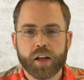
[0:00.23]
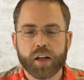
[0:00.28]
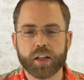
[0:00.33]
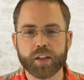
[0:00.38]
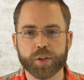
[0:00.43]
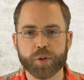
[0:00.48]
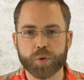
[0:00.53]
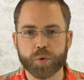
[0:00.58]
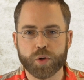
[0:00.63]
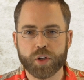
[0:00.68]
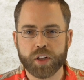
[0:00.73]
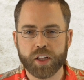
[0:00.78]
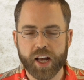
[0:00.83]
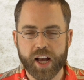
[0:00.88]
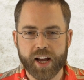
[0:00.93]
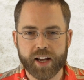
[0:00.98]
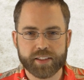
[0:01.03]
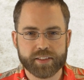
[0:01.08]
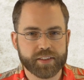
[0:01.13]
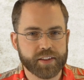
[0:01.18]
Hello
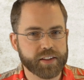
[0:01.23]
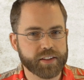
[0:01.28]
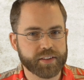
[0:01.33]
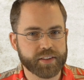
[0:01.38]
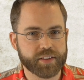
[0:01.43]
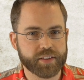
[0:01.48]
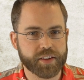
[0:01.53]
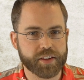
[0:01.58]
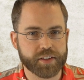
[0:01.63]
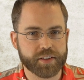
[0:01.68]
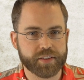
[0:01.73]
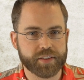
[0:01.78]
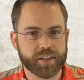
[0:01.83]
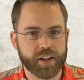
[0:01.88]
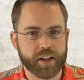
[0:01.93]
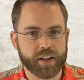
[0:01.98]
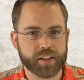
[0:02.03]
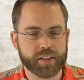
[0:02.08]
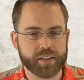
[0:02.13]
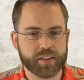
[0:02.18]
class, this is the
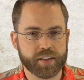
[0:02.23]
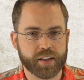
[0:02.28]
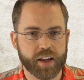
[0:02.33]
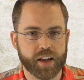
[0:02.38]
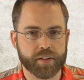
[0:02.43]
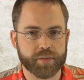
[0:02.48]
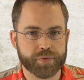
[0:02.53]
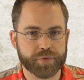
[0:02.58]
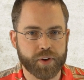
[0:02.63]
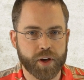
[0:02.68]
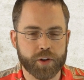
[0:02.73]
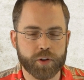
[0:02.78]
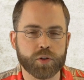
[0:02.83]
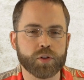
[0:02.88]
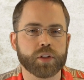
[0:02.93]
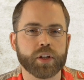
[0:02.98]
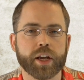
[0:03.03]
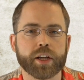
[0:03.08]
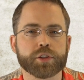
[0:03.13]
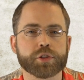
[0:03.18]
second and
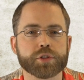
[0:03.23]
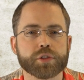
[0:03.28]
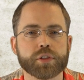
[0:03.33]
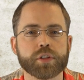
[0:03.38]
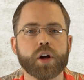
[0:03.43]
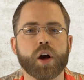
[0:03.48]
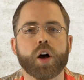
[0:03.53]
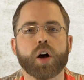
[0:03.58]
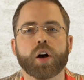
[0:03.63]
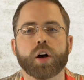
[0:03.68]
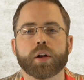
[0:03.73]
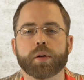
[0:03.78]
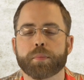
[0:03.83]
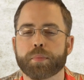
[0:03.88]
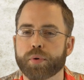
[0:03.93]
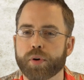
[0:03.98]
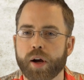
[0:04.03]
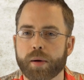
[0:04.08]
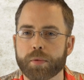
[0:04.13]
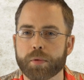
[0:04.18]
final lecture on
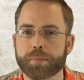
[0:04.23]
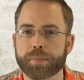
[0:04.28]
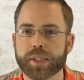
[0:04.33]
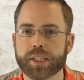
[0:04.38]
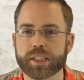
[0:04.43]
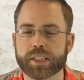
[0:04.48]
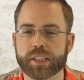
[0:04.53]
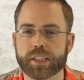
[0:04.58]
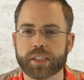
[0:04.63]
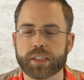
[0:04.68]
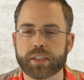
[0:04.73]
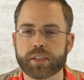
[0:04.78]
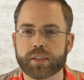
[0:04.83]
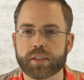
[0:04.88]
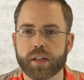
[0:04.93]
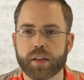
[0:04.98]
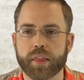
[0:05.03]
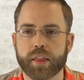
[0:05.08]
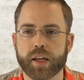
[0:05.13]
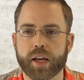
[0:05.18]
probability
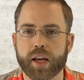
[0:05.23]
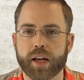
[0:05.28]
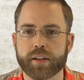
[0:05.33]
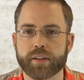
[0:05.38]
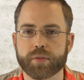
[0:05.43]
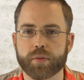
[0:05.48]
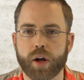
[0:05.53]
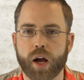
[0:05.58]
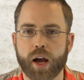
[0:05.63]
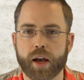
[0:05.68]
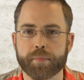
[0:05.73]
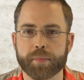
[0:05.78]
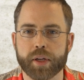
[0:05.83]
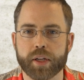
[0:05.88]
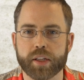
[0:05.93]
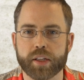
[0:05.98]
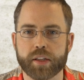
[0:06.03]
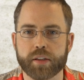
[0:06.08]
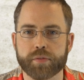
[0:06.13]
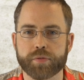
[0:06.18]
that I'm
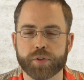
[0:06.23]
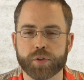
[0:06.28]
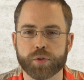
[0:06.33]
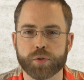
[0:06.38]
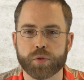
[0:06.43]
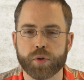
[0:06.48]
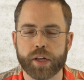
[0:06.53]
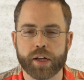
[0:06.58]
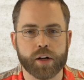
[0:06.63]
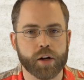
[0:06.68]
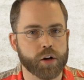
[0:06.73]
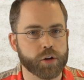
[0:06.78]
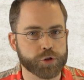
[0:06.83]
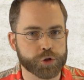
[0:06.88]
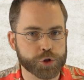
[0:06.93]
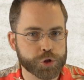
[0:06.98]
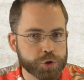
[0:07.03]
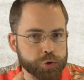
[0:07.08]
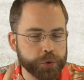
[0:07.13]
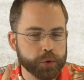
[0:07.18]
going to give you in our
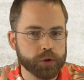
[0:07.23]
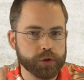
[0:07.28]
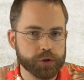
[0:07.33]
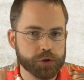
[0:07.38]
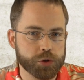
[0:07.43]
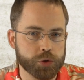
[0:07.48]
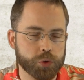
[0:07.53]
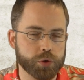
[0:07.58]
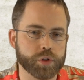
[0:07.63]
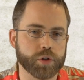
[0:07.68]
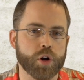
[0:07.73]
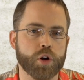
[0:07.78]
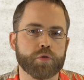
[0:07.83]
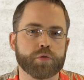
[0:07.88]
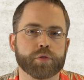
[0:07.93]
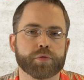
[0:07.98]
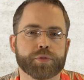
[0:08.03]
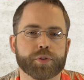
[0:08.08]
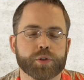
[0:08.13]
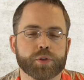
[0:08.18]
short
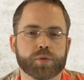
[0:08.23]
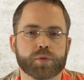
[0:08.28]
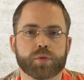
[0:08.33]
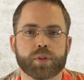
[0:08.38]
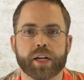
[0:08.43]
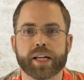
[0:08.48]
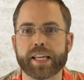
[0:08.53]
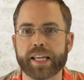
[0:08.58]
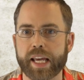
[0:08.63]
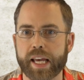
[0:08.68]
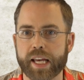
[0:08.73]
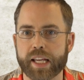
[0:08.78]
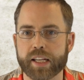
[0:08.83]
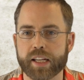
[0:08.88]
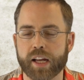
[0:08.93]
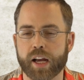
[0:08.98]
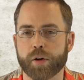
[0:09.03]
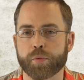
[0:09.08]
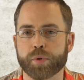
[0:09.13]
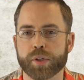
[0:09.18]
overview.
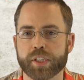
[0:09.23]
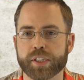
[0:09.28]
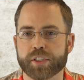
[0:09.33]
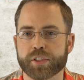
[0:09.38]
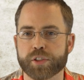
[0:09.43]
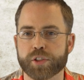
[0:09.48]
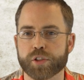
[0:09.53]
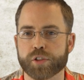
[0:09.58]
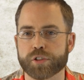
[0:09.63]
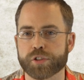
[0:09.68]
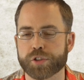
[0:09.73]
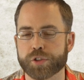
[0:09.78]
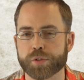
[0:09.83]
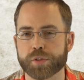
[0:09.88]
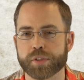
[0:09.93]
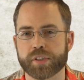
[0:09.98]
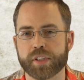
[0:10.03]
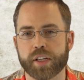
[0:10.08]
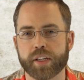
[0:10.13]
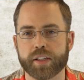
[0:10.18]
Again, I really encourage you
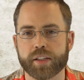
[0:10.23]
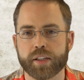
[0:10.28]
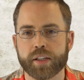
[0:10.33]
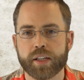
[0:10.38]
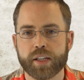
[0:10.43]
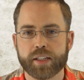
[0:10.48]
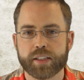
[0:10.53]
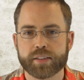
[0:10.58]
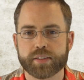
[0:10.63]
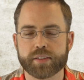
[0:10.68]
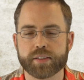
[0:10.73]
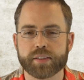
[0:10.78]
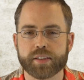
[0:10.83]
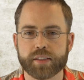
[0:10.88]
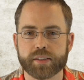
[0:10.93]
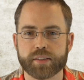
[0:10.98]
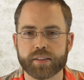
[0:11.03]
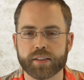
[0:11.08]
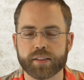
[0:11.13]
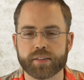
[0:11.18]
to take
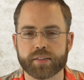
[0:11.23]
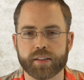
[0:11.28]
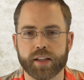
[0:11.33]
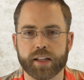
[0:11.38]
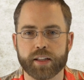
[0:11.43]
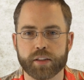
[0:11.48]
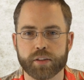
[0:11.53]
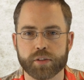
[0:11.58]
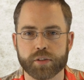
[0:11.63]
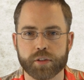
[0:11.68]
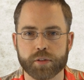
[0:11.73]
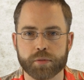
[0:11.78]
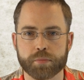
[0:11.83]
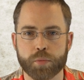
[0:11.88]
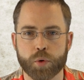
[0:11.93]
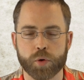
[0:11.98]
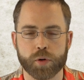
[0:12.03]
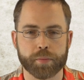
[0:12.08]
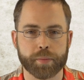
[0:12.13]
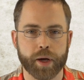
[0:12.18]
statistics and learn
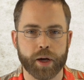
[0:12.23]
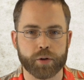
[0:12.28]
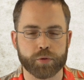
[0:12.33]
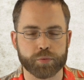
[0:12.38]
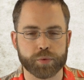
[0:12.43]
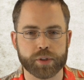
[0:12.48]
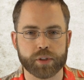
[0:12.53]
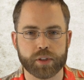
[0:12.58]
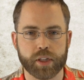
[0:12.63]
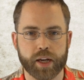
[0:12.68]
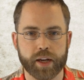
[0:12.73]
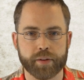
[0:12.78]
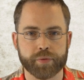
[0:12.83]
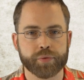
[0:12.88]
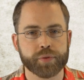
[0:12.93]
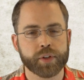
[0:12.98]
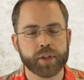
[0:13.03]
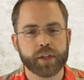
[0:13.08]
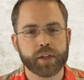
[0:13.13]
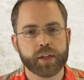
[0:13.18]
more about real life.